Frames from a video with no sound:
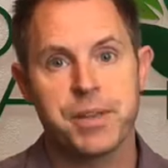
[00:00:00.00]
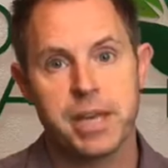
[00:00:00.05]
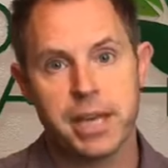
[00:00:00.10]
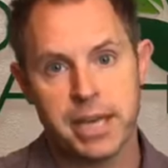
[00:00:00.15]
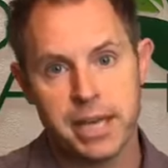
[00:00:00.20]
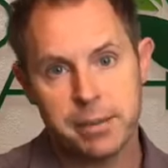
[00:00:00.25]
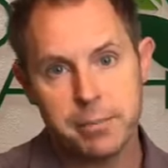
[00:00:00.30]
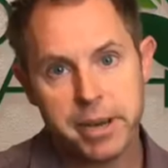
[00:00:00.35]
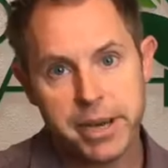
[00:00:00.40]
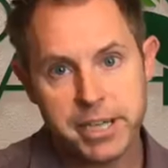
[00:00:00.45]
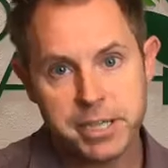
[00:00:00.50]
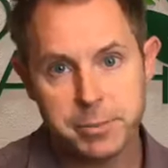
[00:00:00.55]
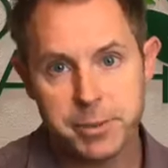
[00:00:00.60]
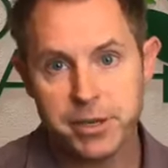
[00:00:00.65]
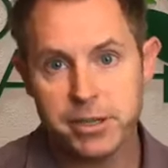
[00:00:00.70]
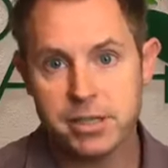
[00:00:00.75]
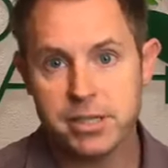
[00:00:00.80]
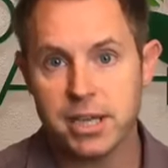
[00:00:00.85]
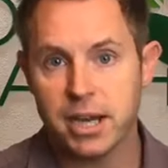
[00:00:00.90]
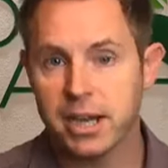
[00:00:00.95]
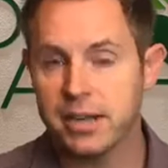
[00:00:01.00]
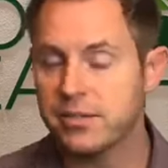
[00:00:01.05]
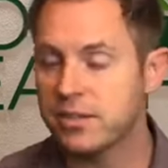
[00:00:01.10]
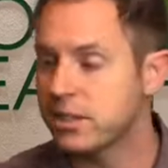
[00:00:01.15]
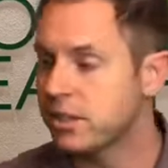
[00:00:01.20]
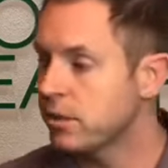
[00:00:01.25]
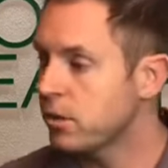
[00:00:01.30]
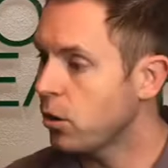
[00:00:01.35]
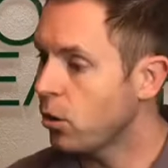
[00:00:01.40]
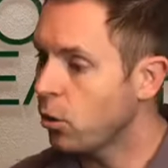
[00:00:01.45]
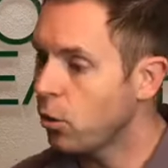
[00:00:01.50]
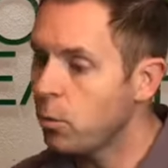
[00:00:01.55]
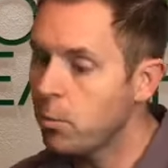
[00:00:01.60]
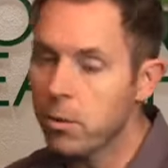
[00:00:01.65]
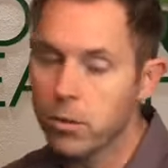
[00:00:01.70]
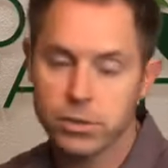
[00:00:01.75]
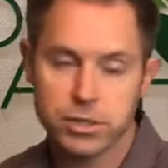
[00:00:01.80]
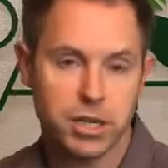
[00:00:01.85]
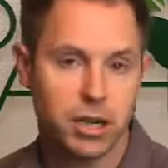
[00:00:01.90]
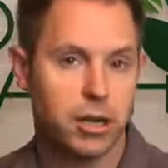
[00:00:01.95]
In my experience, I've seen
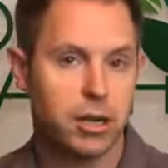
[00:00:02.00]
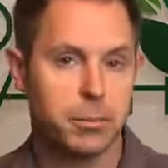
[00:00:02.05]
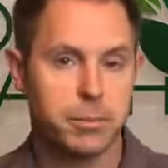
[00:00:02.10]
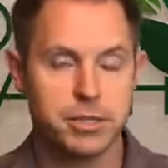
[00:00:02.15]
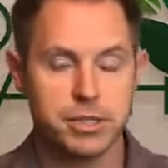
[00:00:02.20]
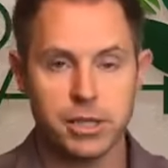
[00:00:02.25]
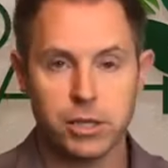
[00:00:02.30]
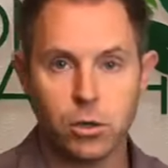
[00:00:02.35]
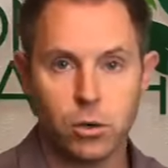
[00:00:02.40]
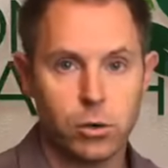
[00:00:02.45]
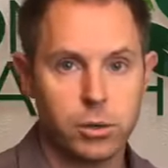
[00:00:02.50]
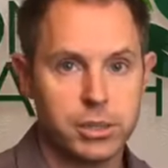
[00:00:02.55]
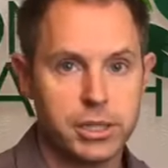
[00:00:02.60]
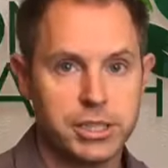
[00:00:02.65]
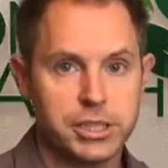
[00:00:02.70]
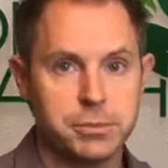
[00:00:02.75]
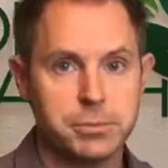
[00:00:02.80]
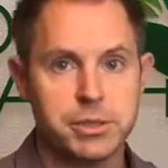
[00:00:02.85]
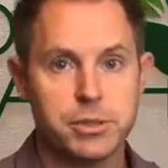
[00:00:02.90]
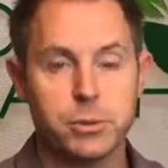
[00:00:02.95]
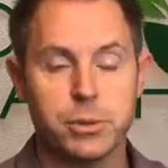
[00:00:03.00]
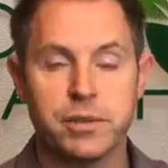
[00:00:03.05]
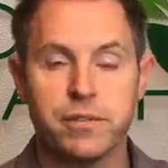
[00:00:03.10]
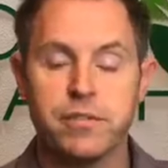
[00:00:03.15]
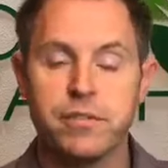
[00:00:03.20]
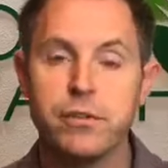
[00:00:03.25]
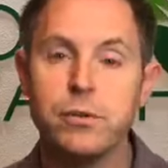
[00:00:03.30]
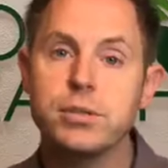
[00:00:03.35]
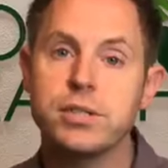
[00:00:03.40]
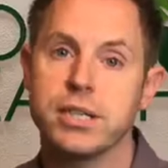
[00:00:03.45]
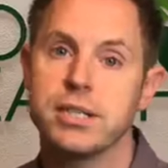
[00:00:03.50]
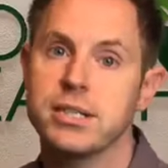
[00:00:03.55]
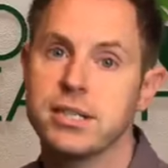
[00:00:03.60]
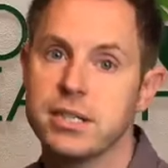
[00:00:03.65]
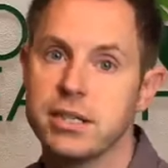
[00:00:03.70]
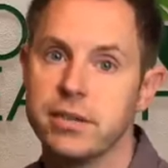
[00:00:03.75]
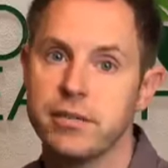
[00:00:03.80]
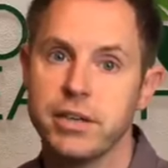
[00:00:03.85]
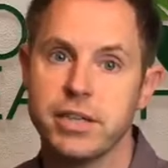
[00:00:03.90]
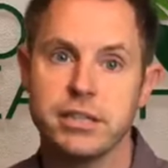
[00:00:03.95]
almost 100% correlation between food
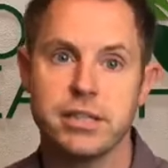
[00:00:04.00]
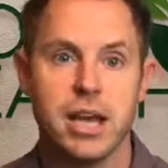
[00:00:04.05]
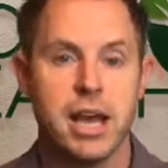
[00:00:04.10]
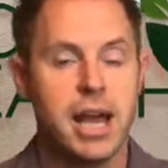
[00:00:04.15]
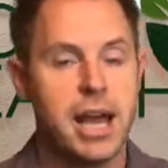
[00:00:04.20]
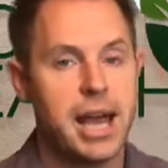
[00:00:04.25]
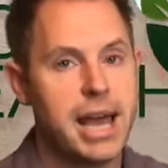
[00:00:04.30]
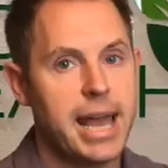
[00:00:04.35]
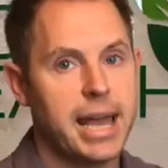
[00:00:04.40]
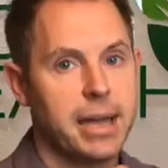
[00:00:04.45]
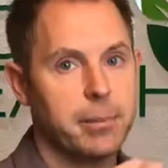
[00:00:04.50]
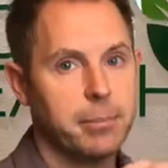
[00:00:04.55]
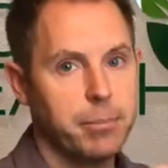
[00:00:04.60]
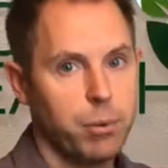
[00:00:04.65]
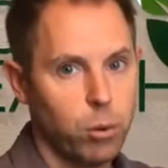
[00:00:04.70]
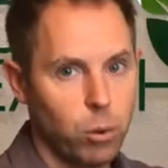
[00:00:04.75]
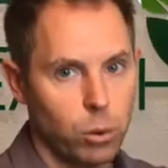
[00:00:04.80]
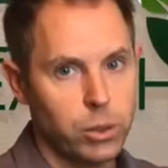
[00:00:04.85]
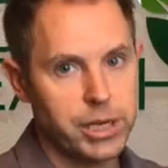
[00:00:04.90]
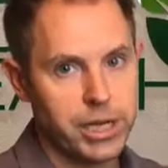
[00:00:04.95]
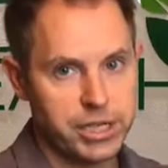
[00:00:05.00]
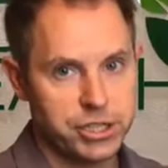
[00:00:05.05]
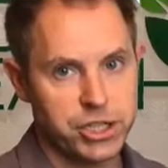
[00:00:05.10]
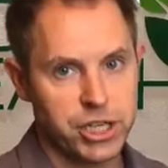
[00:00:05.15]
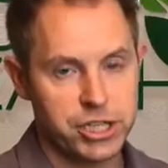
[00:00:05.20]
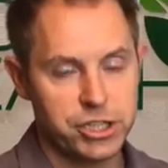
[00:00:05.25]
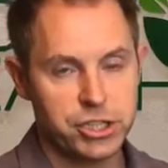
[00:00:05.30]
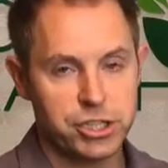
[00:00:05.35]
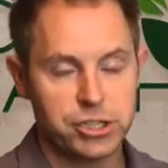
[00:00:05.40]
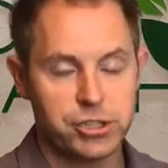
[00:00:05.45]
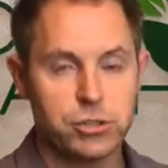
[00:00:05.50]
sensitivities and poor digestion.